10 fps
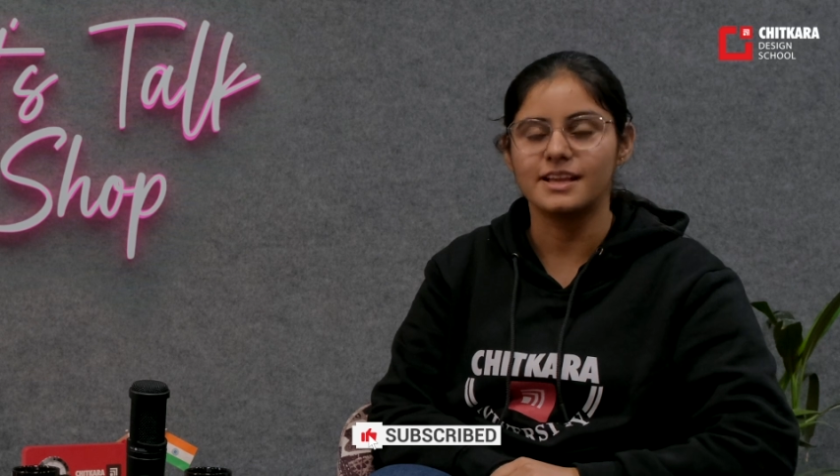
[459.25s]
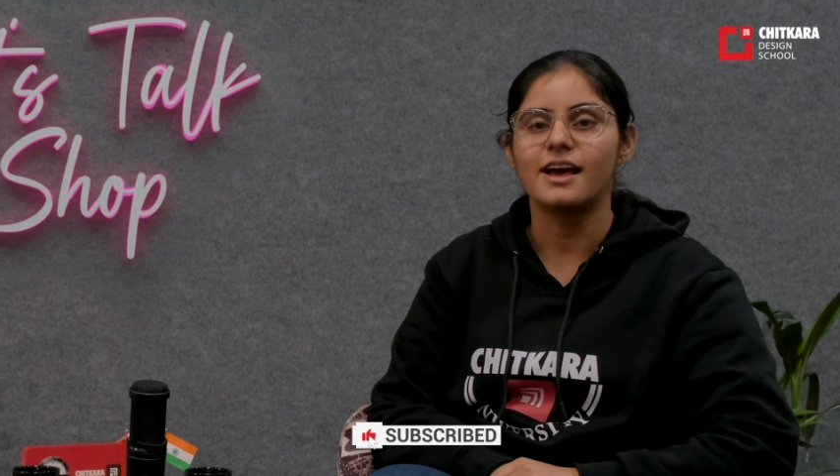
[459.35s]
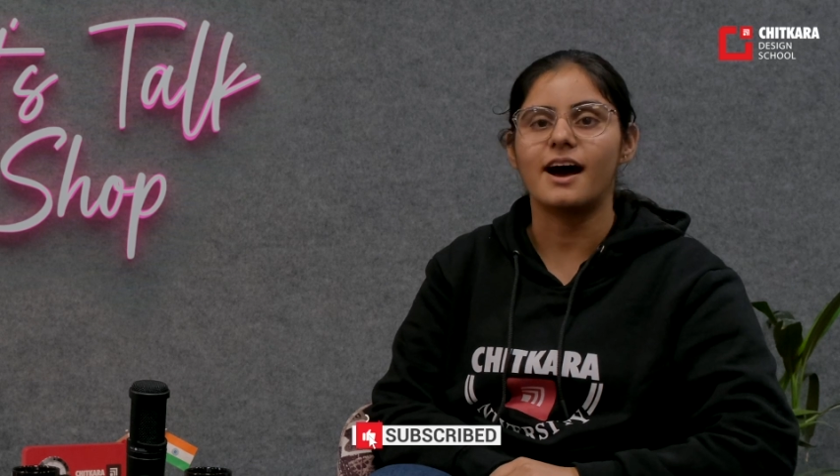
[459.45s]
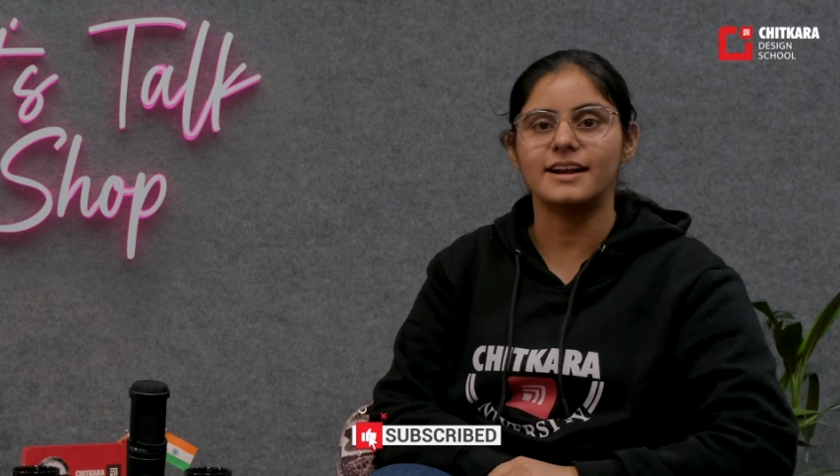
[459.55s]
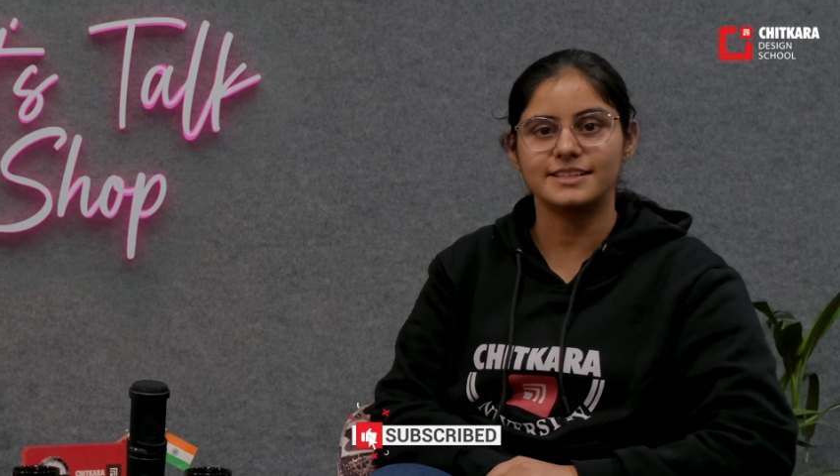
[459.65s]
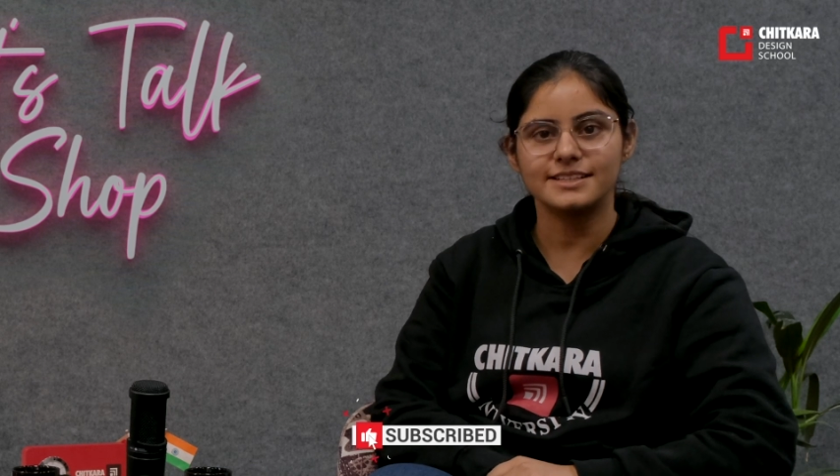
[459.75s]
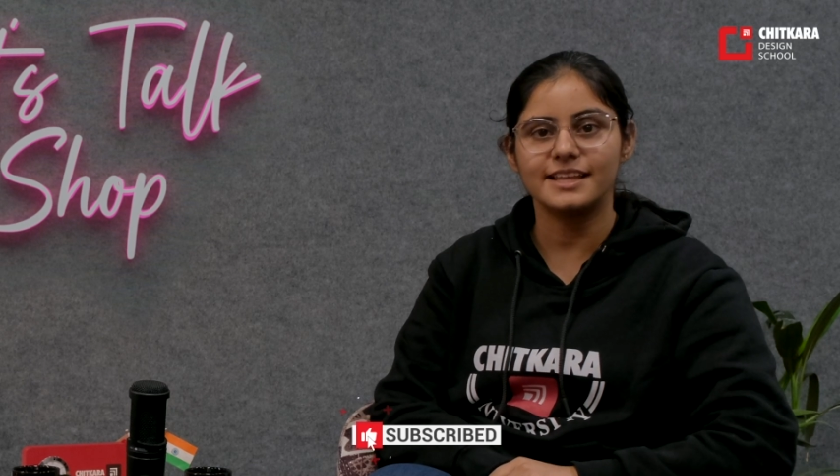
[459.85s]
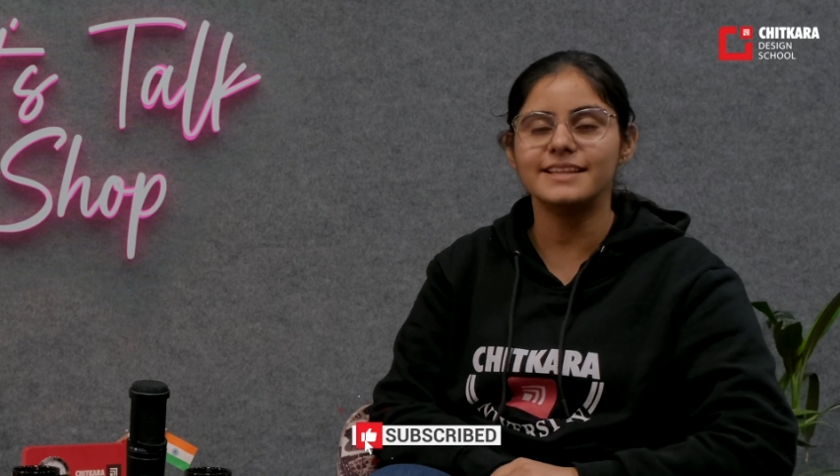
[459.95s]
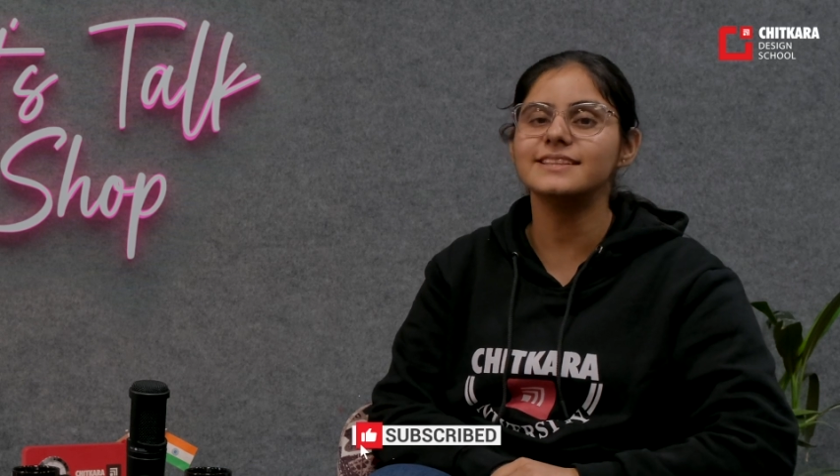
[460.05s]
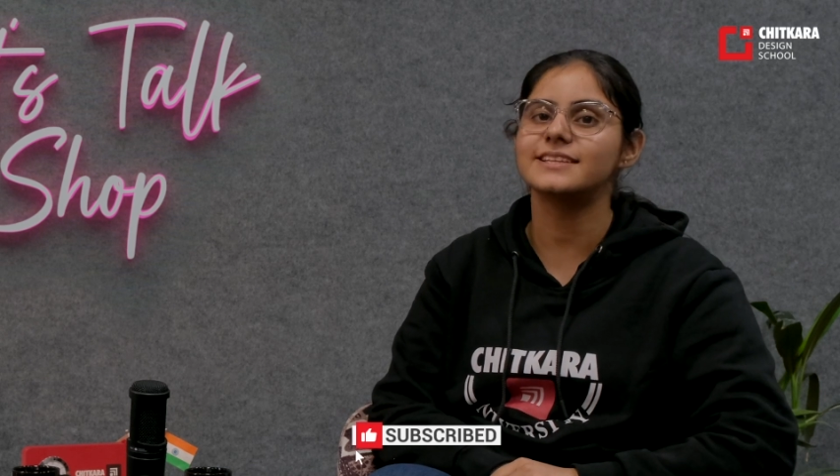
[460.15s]
Until
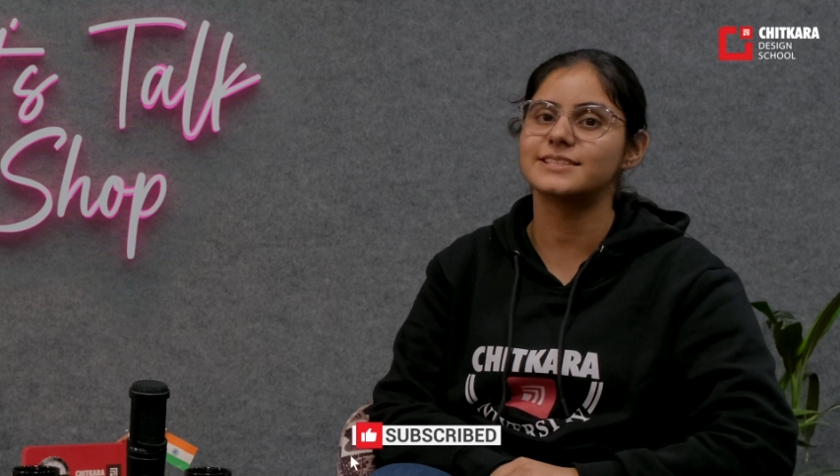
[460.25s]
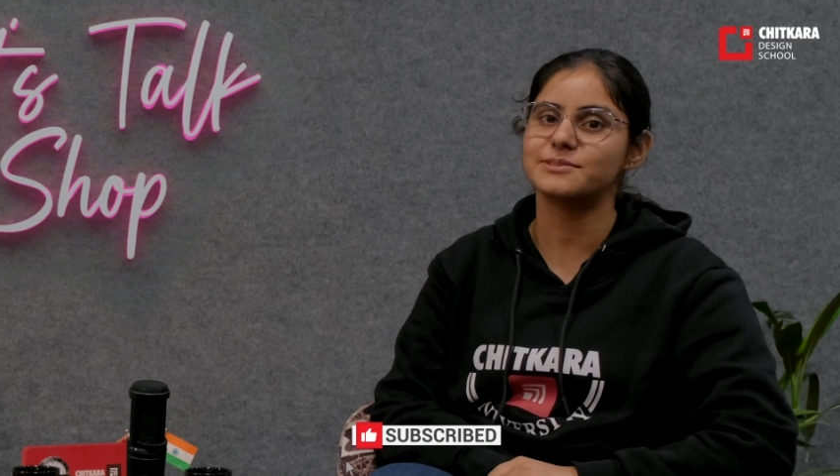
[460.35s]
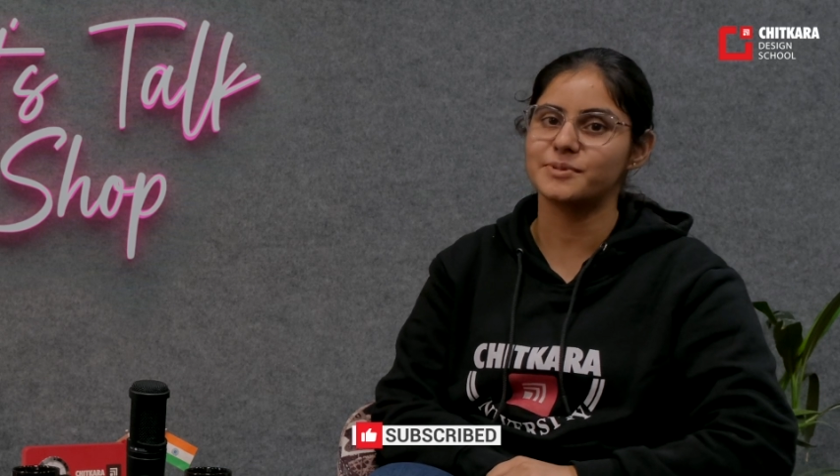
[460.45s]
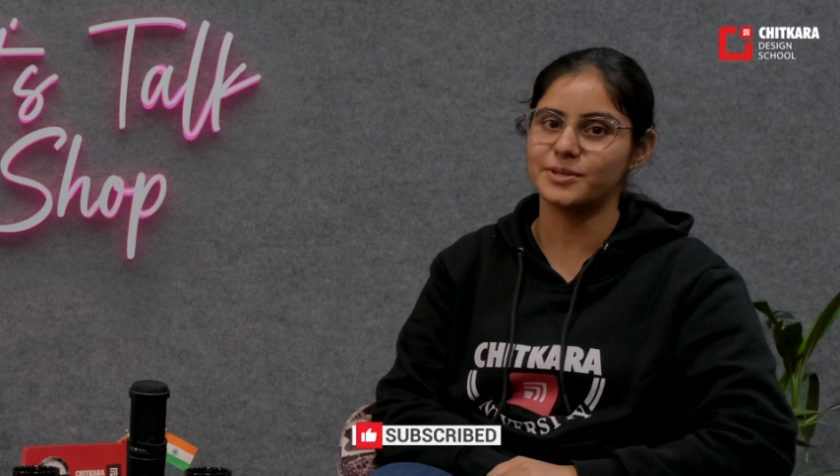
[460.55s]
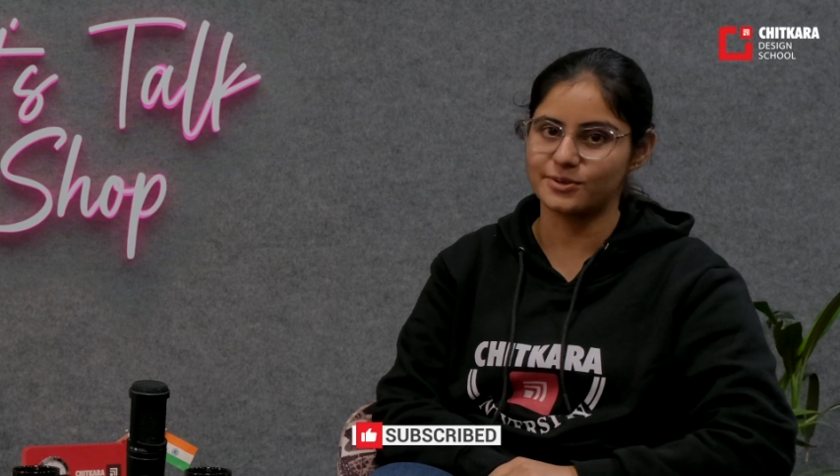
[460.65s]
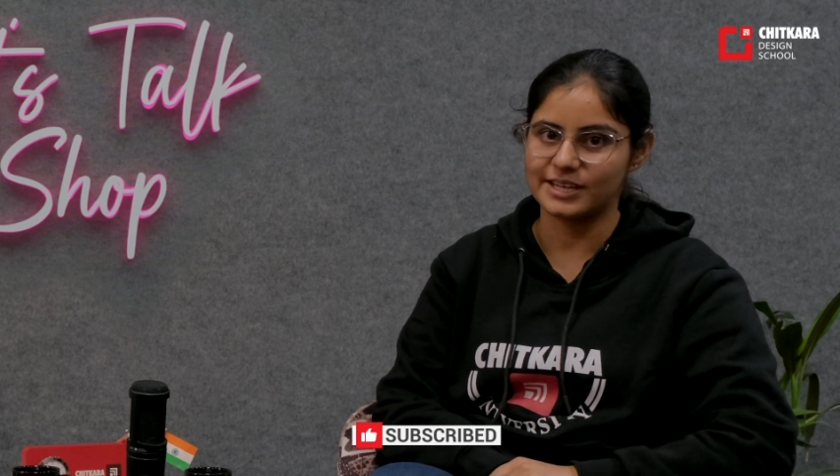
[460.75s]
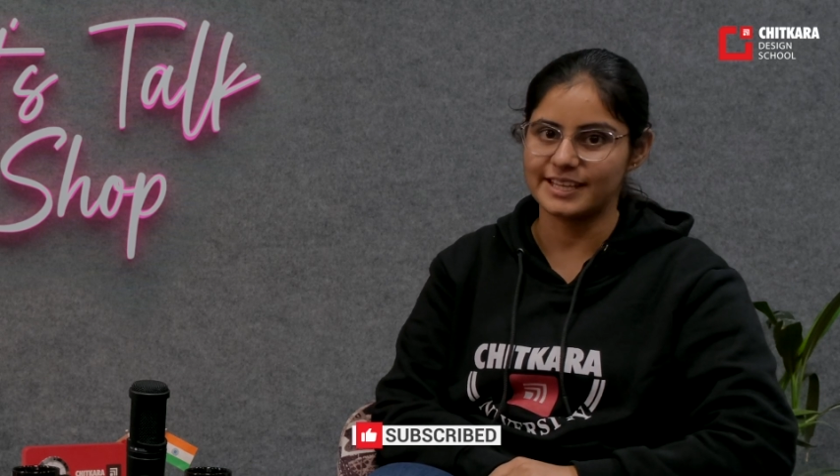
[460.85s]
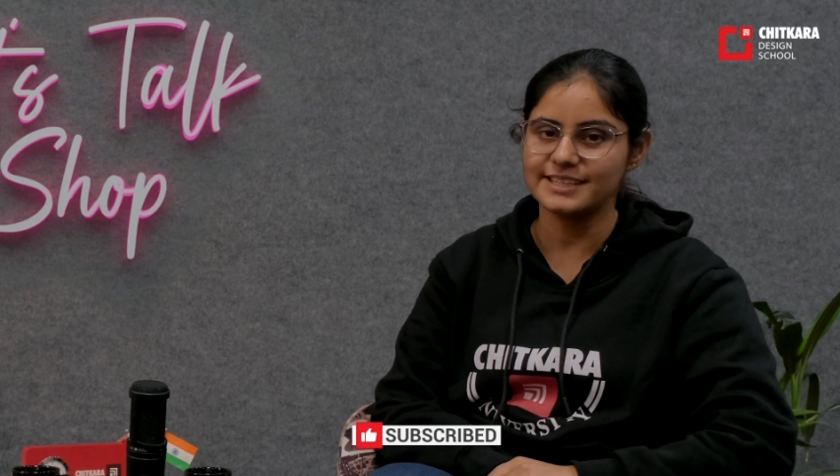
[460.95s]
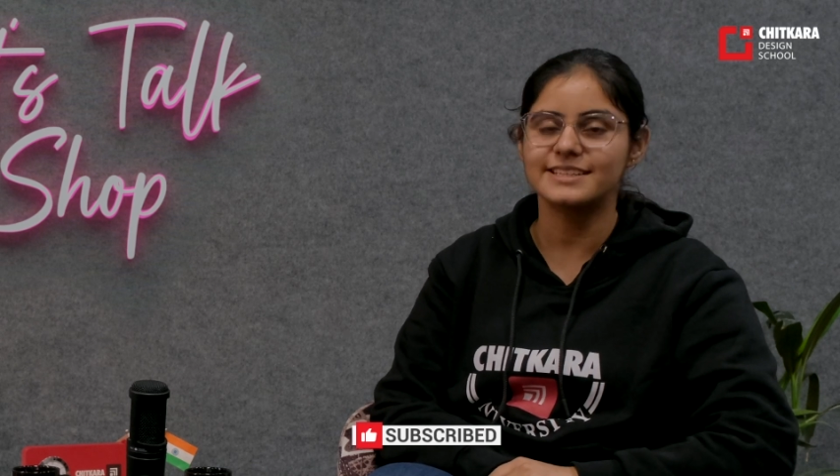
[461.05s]
then, this is me, Gurleen,